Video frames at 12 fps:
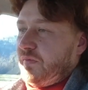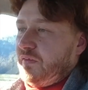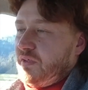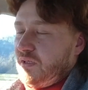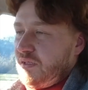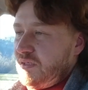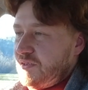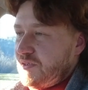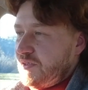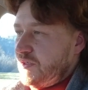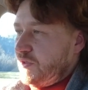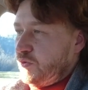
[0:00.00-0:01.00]
the
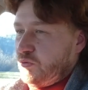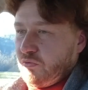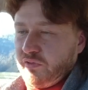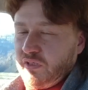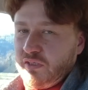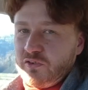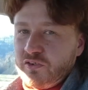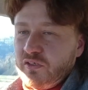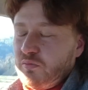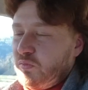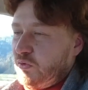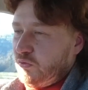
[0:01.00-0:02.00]
ECU, the
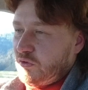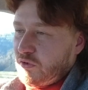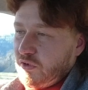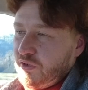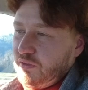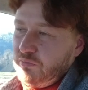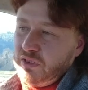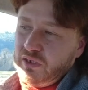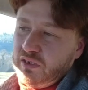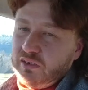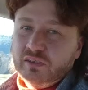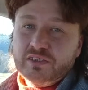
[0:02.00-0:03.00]
engine computer,
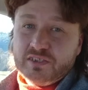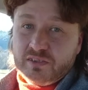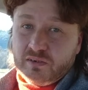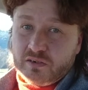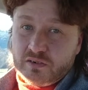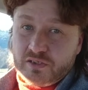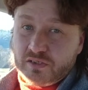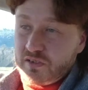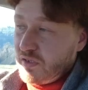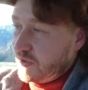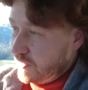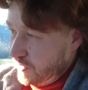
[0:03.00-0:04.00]
immediately
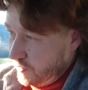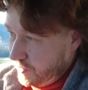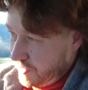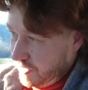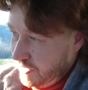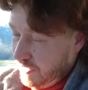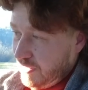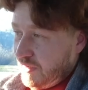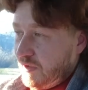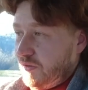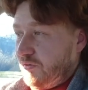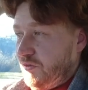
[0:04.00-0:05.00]
starts using
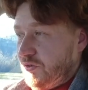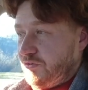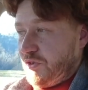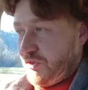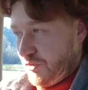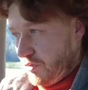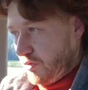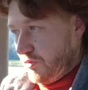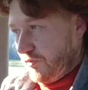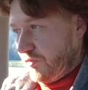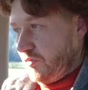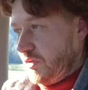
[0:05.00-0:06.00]
the
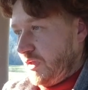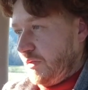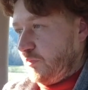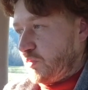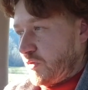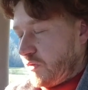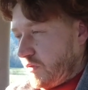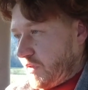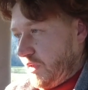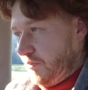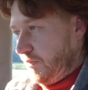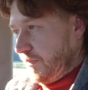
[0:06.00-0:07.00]
reserve
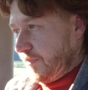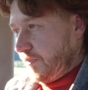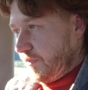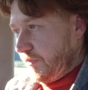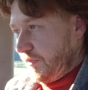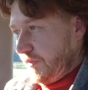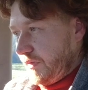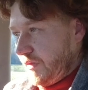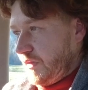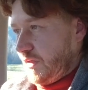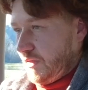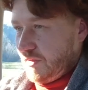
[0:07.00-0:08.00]
program
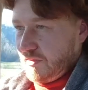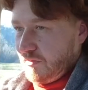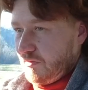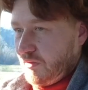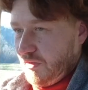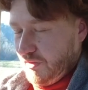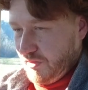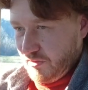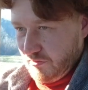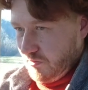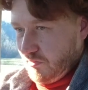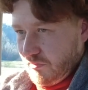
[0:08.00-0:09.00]
that
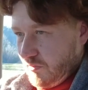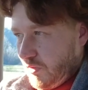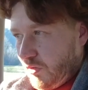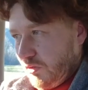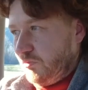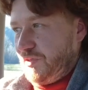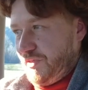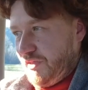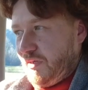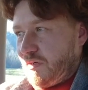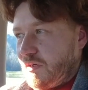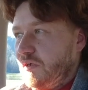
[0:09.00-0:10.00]
is always
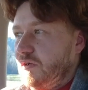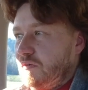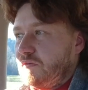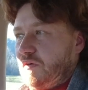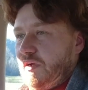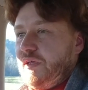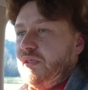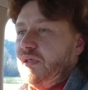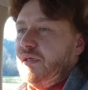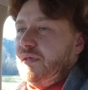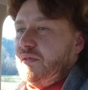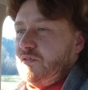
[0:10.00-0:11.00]
there, right?
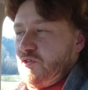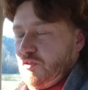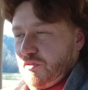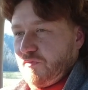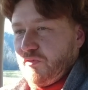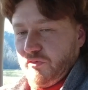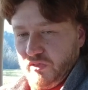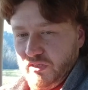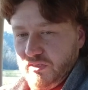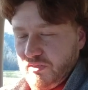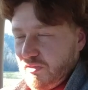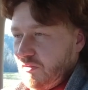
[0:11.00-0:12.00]
Just for
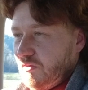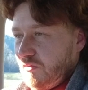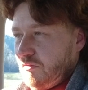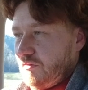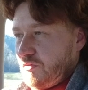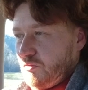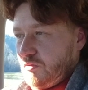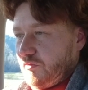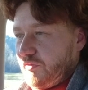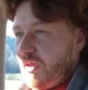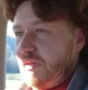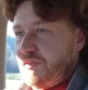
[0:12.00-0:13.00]
these sort
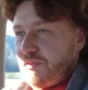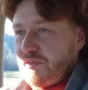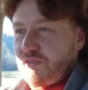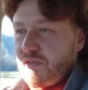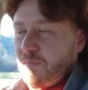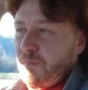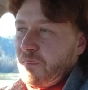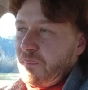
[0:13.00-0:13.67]
of cases.